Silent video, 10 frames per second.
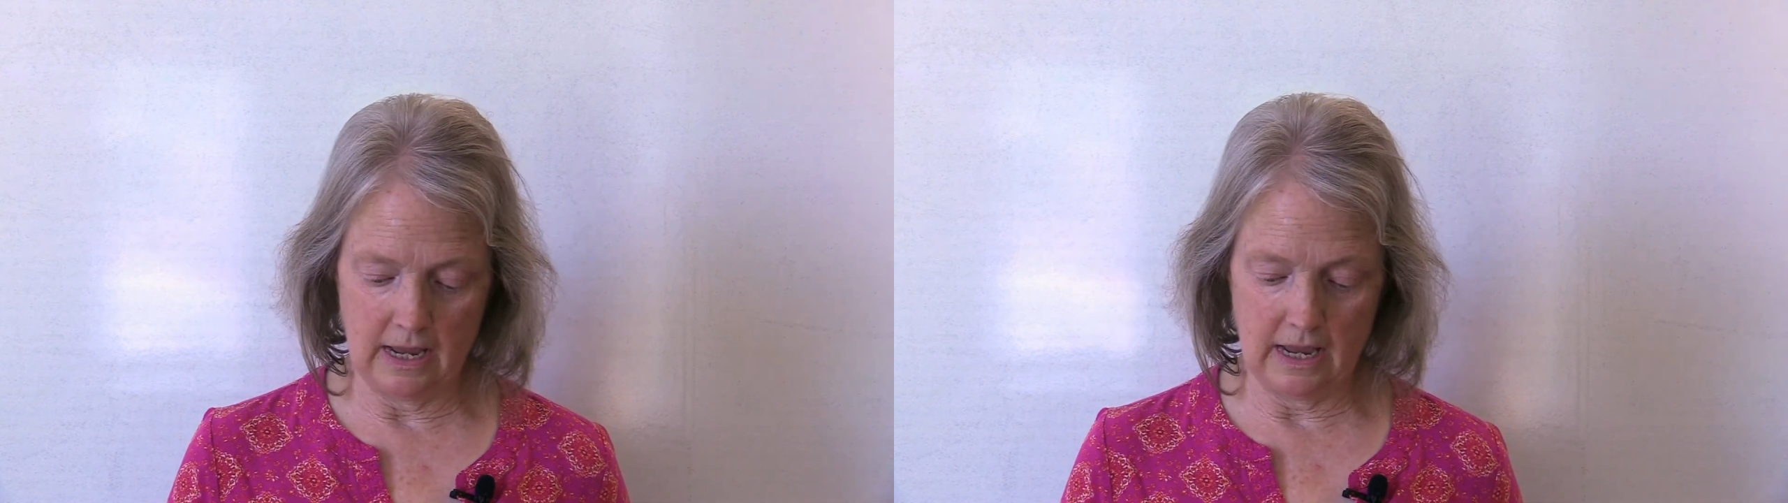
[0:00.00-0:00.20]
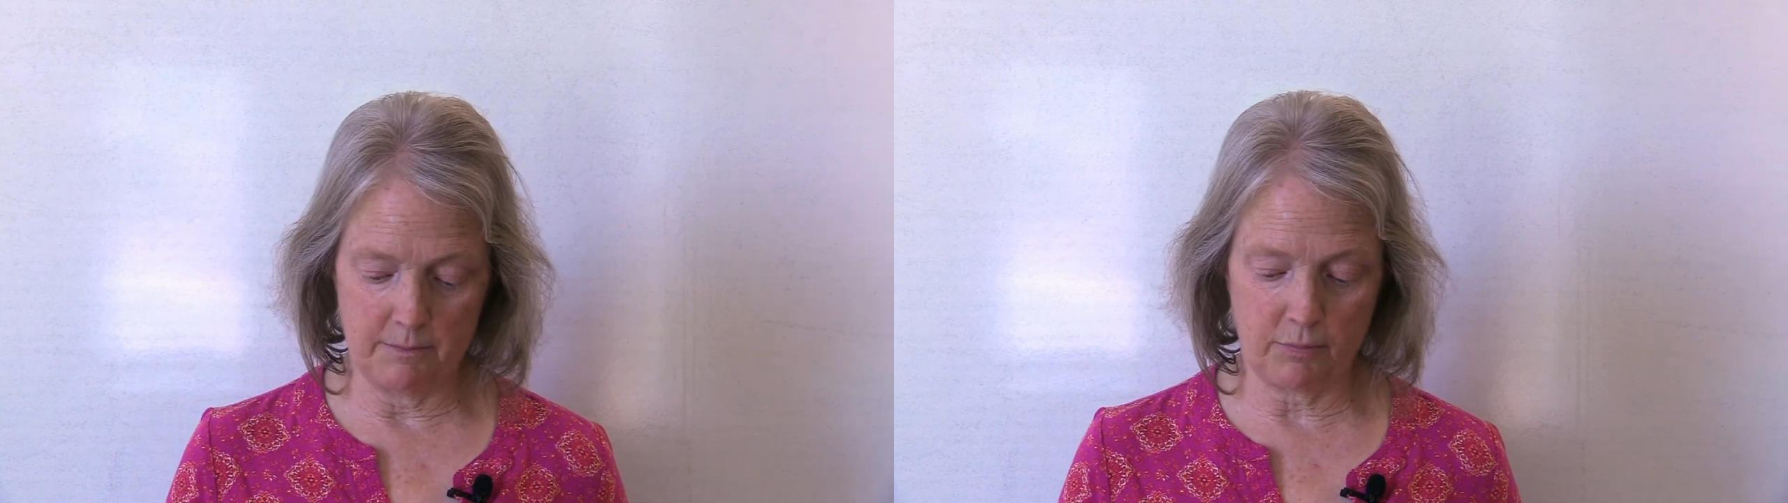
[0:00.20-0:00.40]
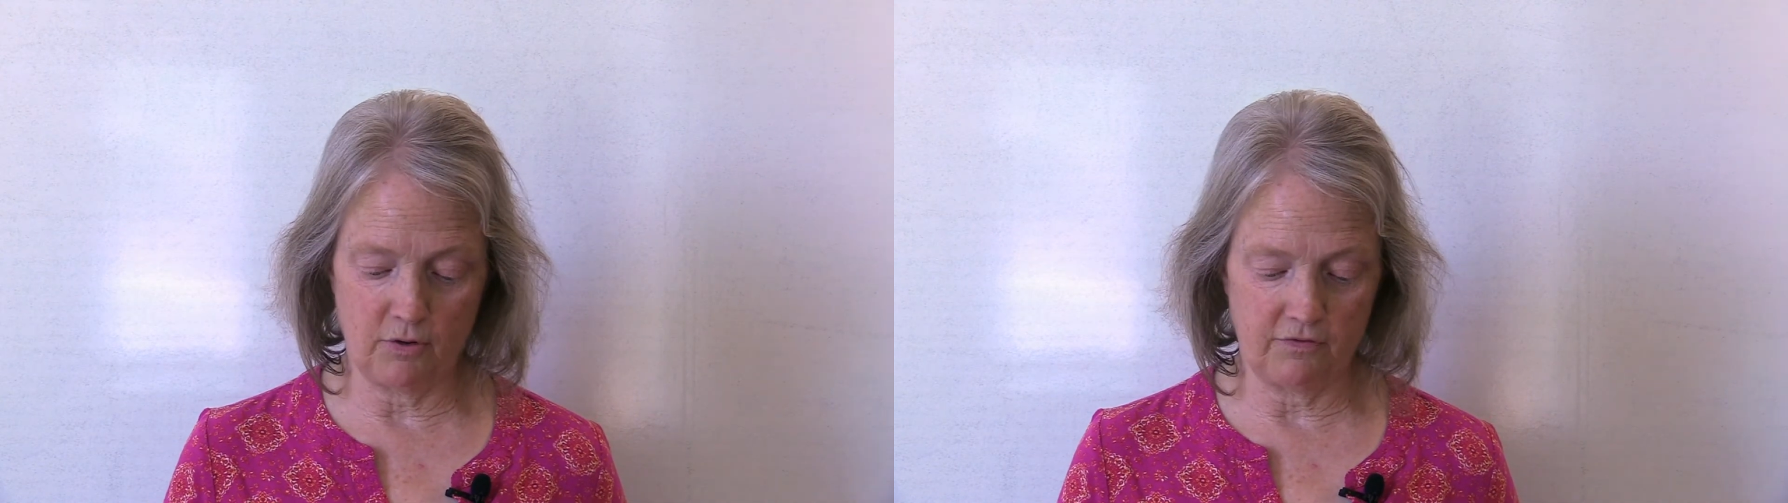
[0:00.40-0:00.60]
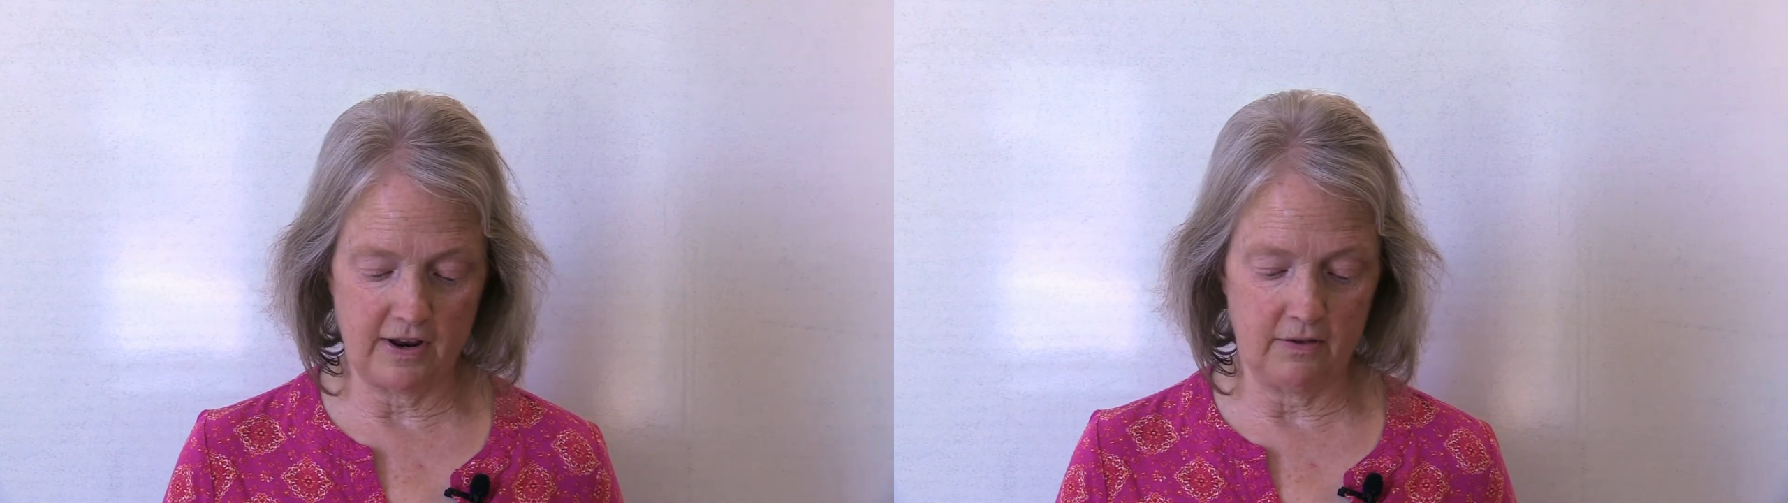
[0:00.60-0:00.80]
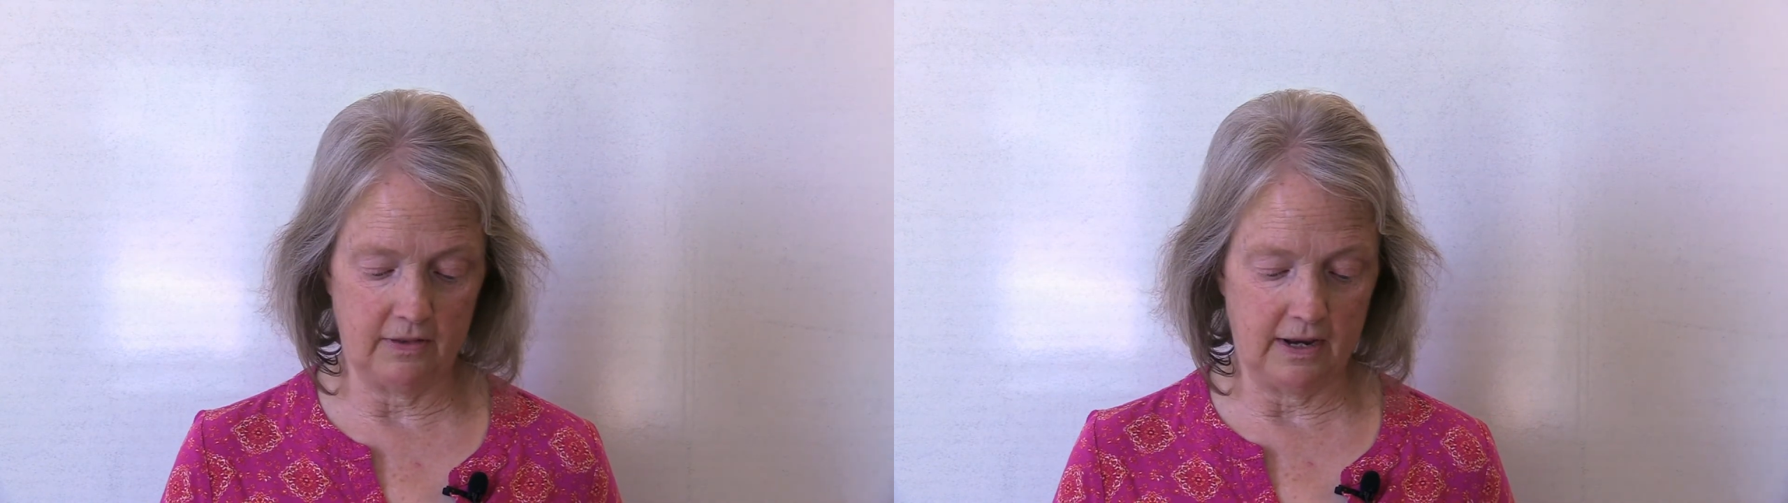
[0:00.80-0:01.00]
and
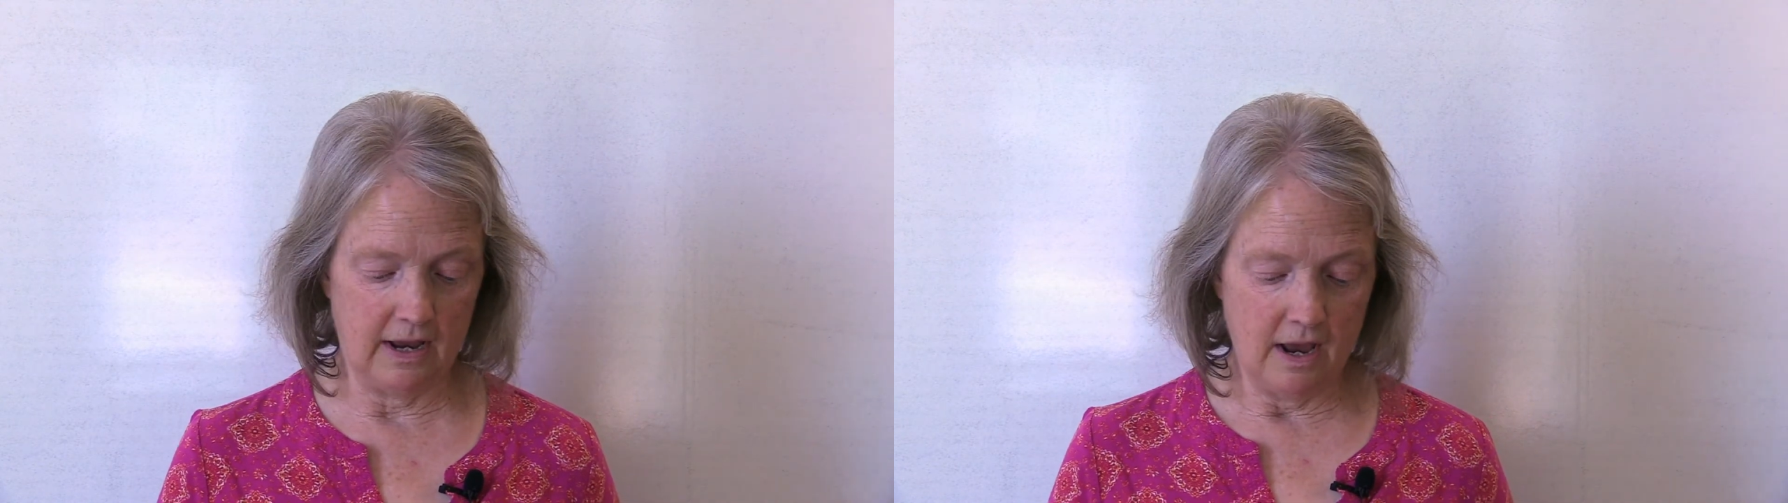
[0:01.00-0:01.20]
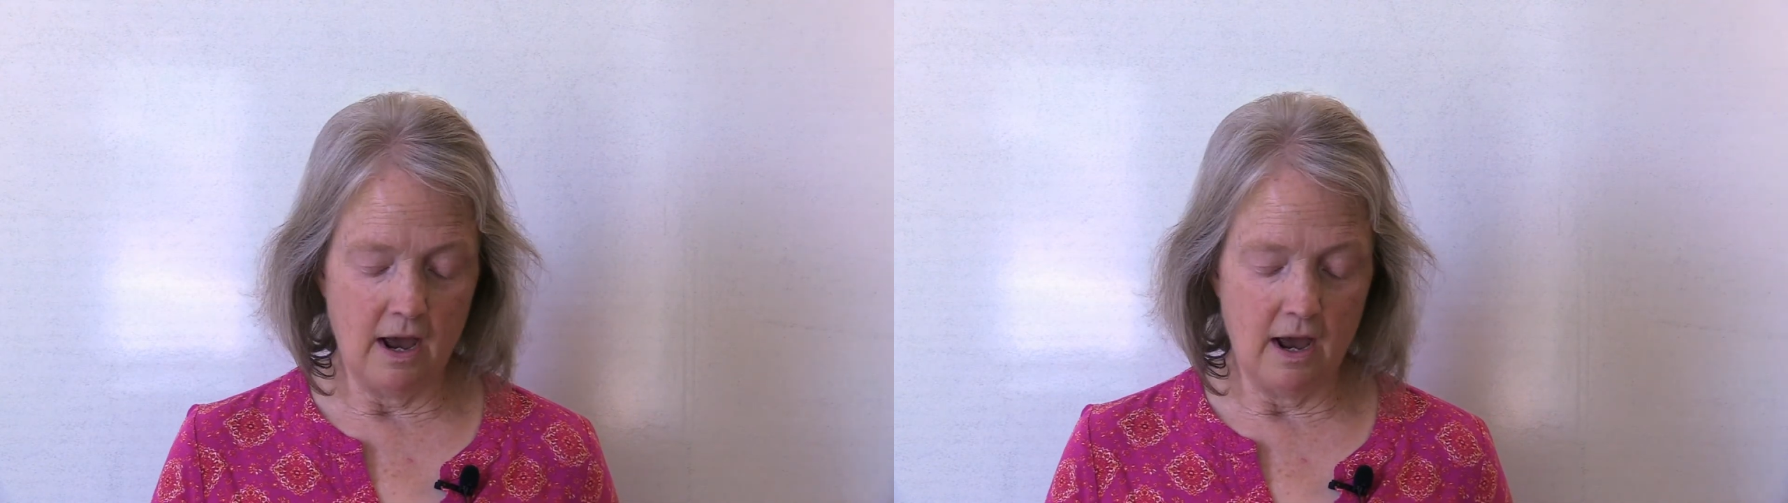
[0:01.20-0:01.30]
profoundly.